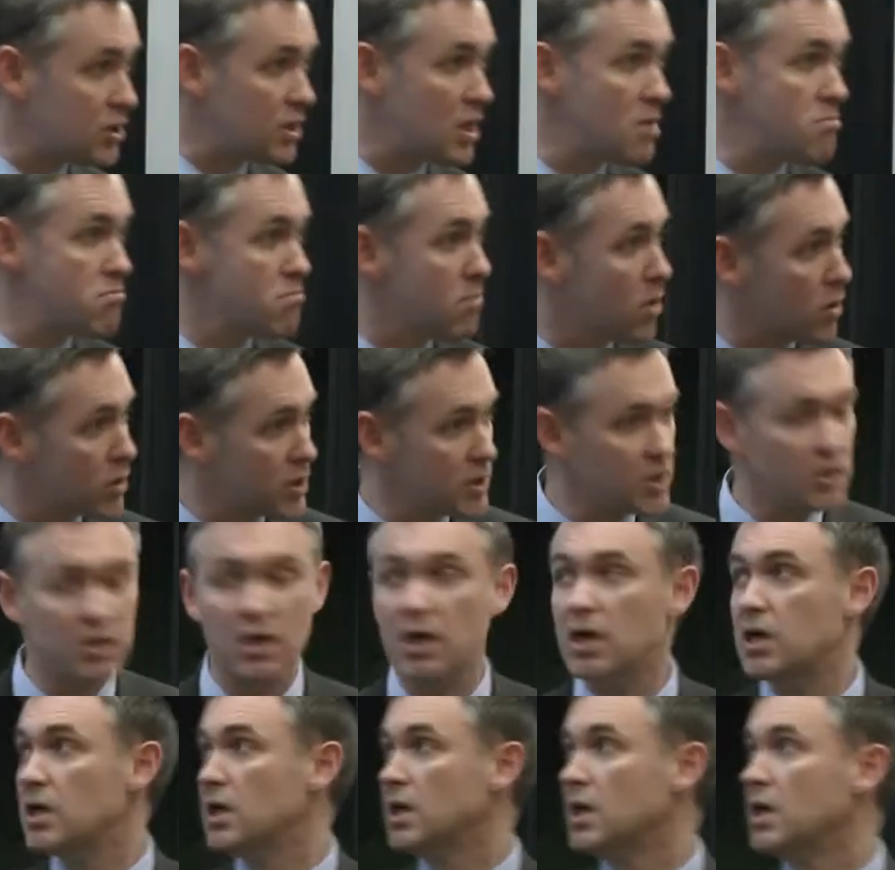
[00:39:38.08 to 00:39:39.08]
to then monitor
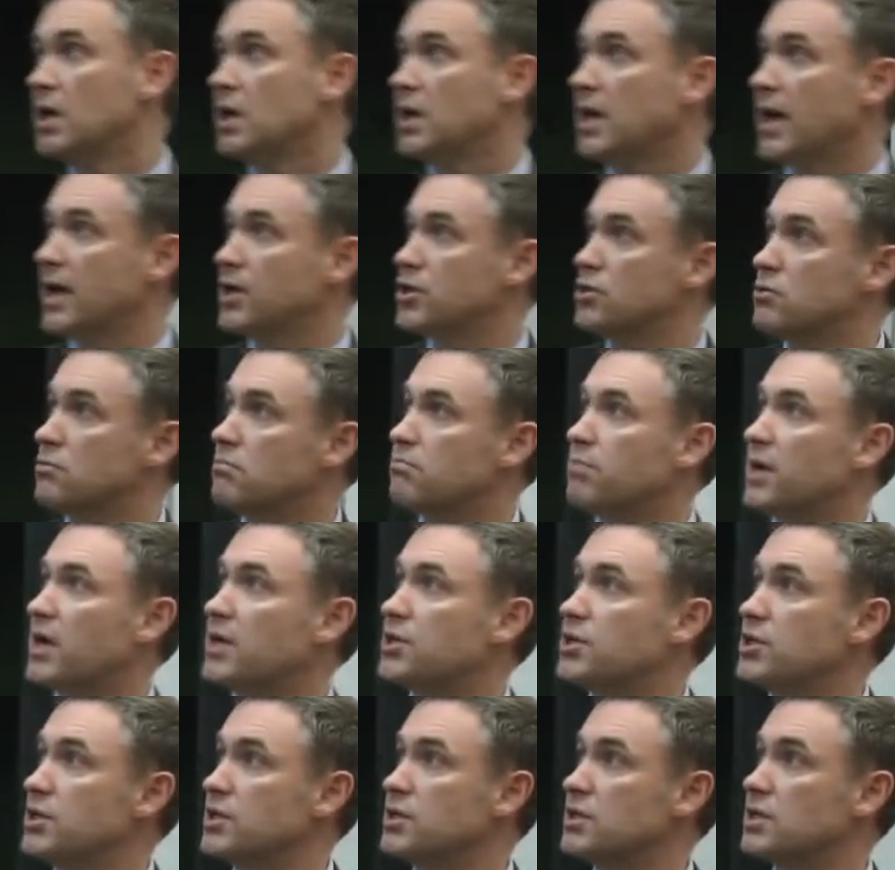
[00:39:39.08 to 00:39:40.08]
national
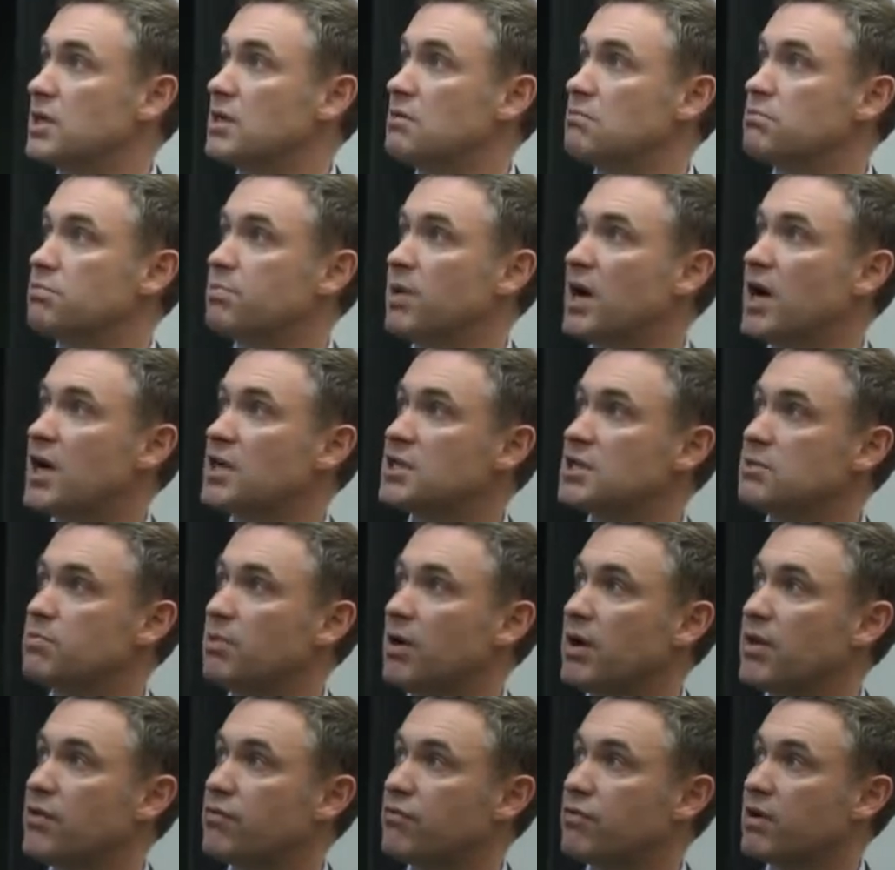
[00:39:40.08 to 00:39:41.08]
budgets. It passed
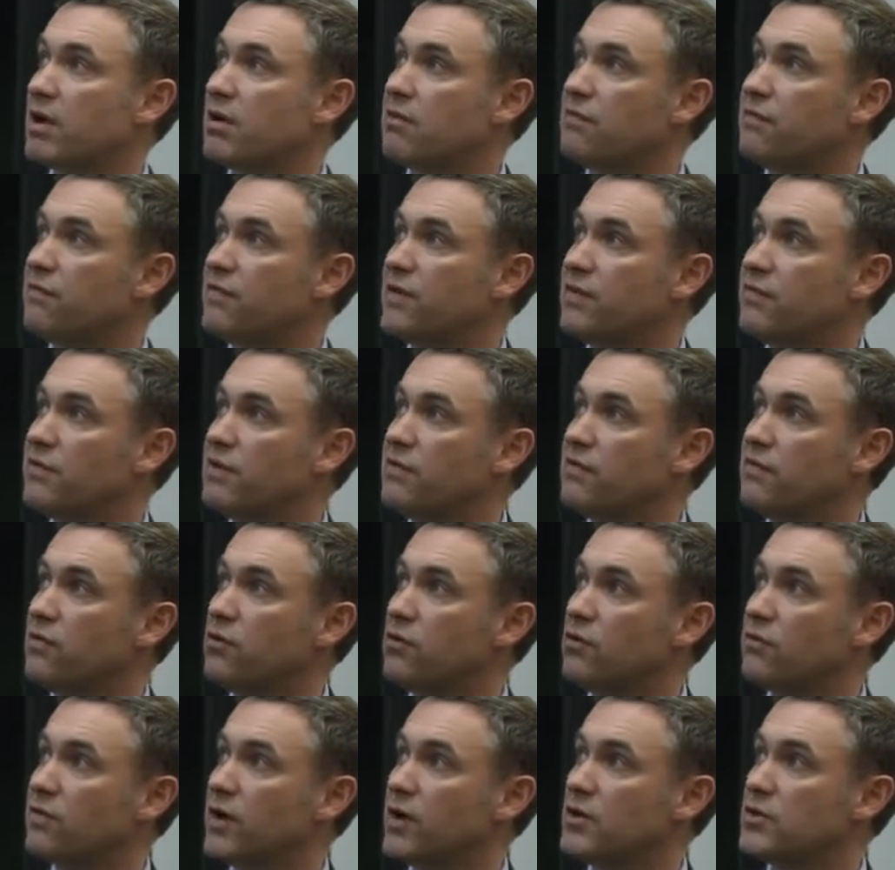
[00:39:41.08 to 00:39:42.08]
by
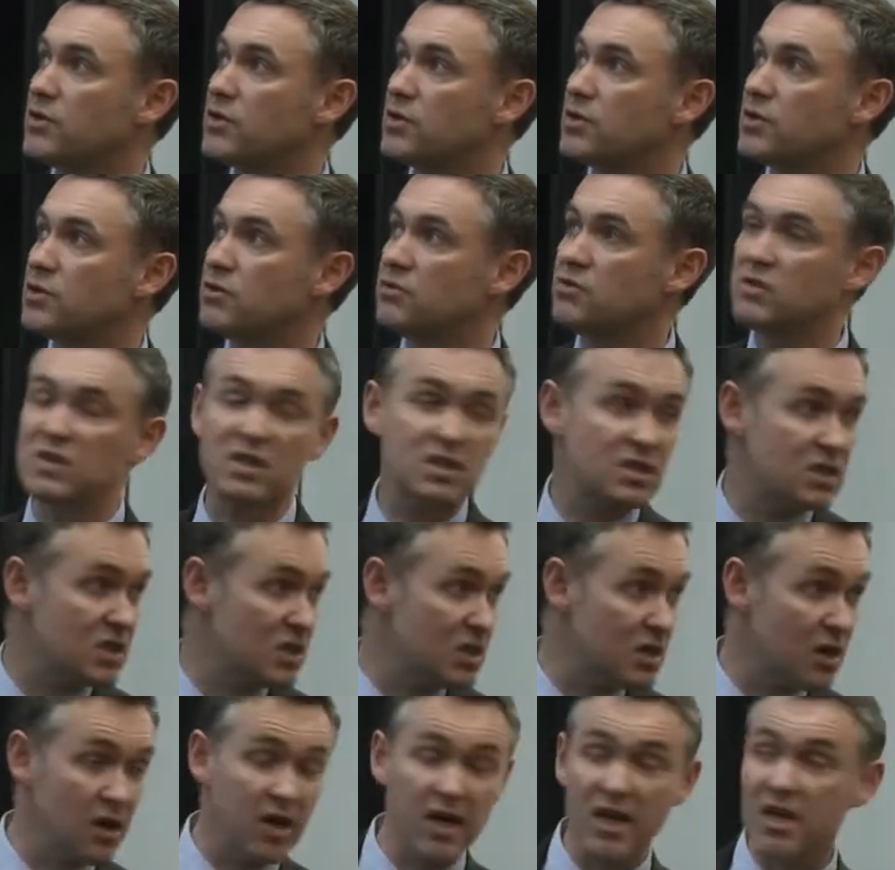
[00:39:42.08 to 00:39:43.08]
354 votes to
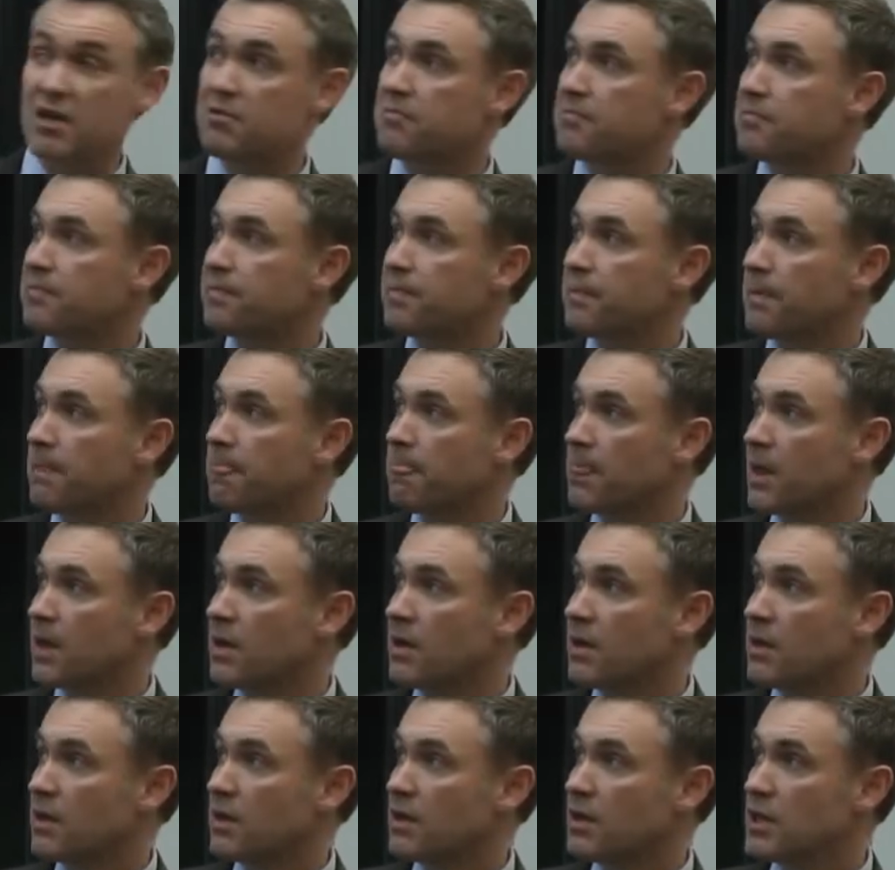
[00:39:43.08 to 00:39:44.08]
269.
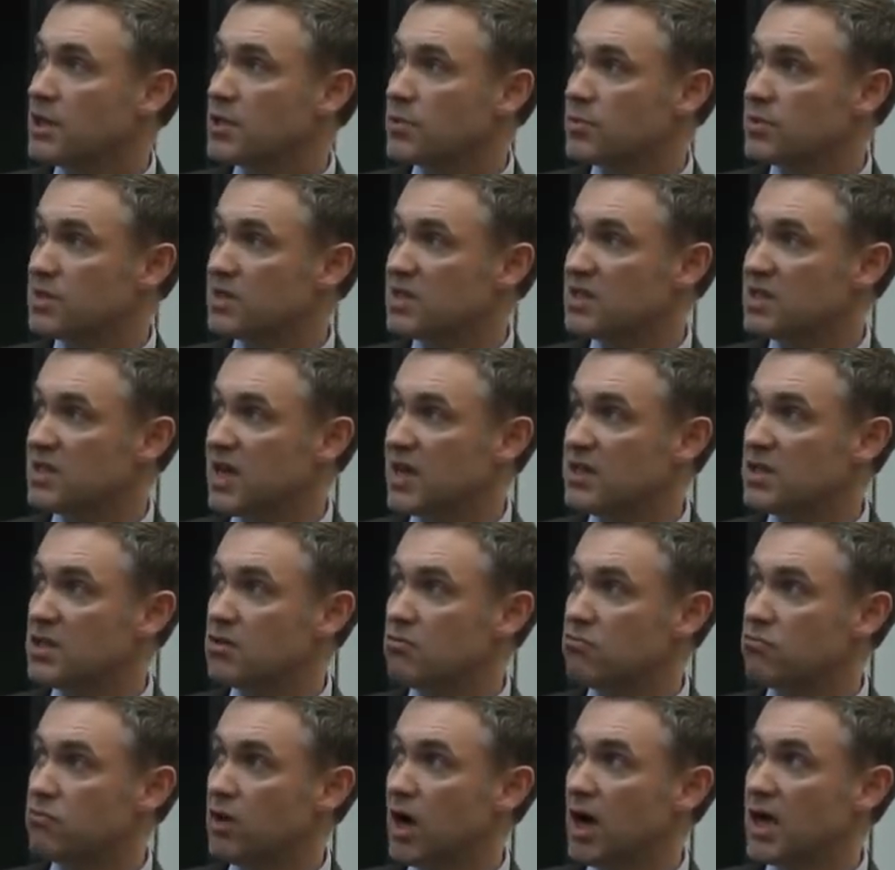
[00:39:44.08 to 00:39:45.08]
This was a
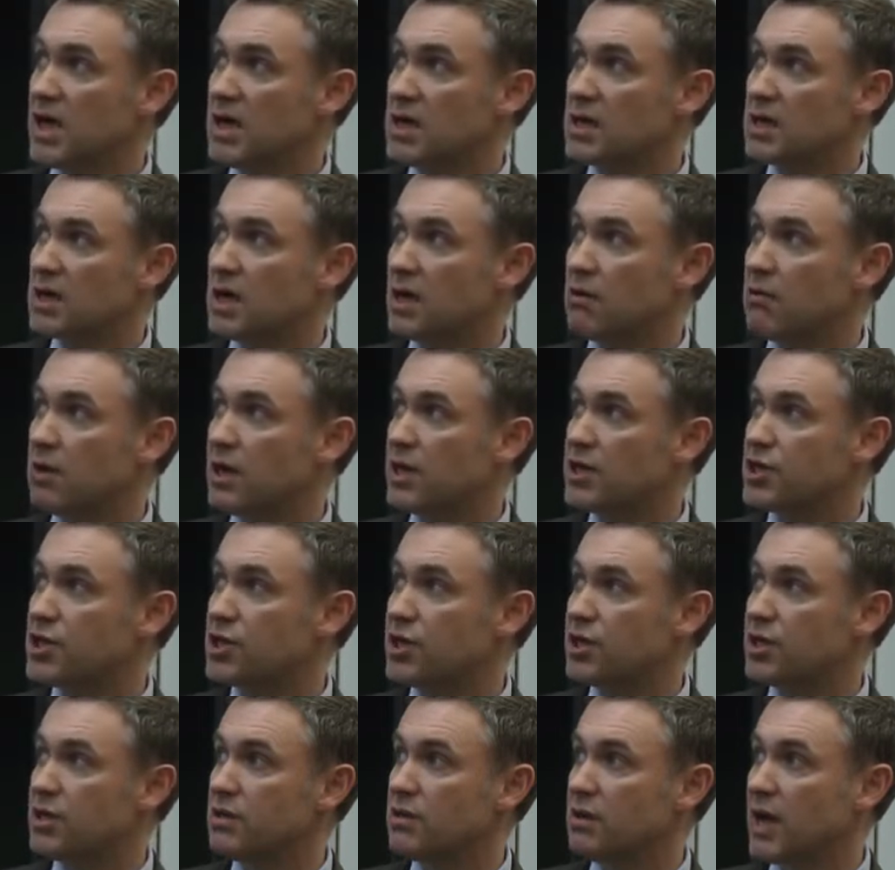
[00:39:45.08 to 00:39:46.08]
centre-right
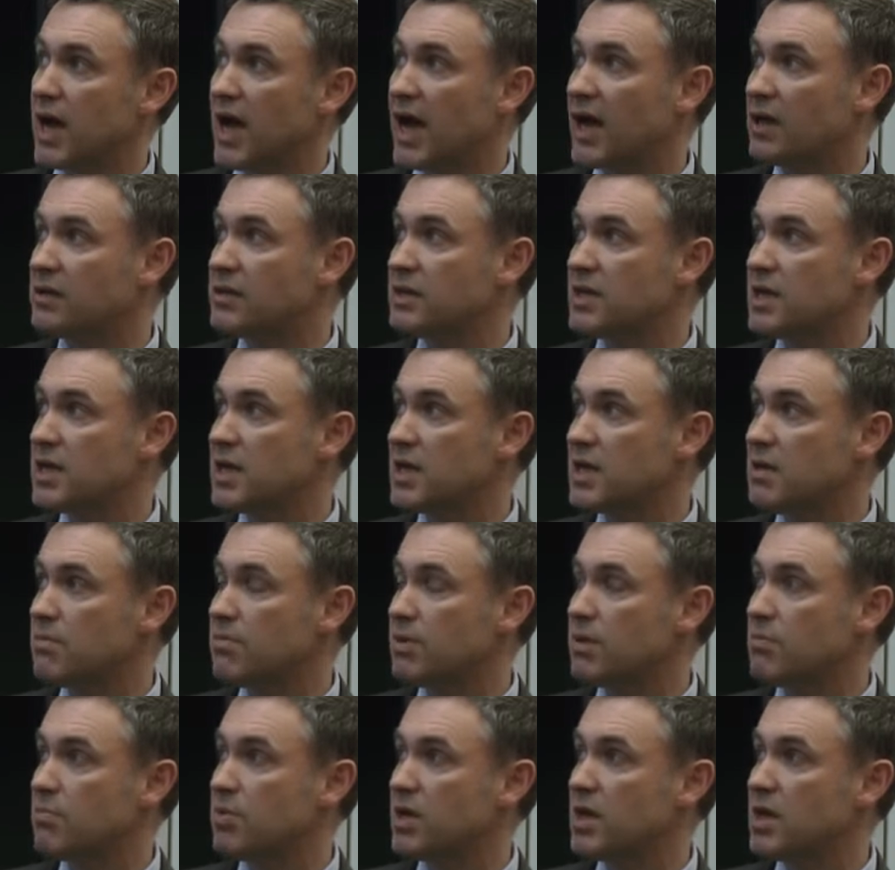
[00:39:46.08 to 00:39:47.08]
coalition, ALDE and
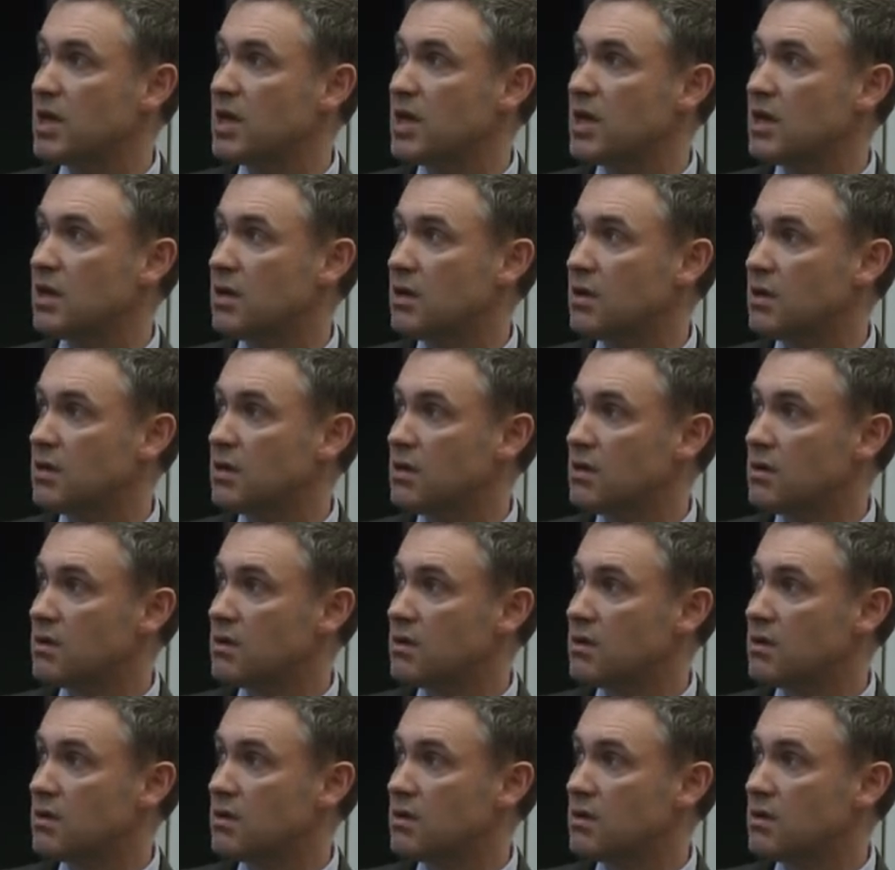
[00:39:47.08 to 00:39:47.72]
EPP,